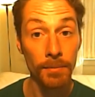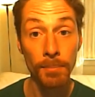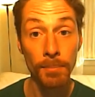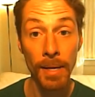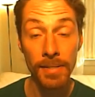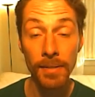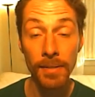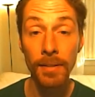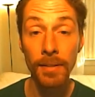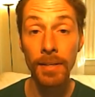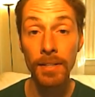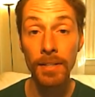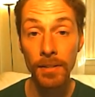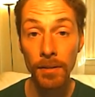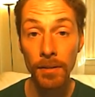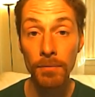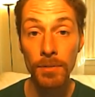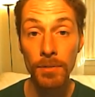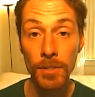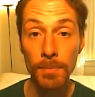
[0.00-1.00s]
basically,
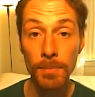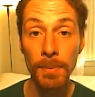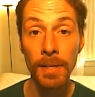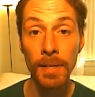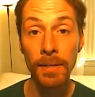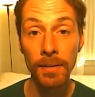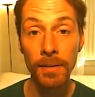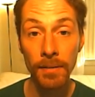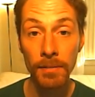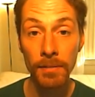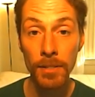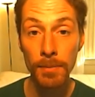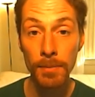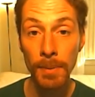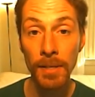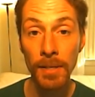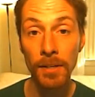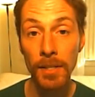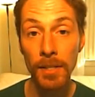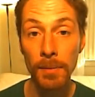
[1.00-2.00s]
just
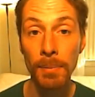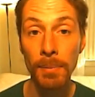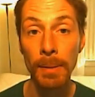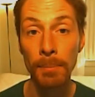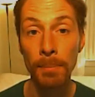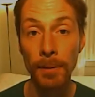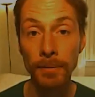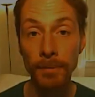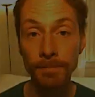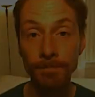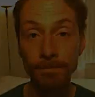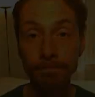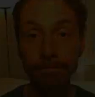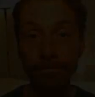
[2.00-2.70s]
be good to people.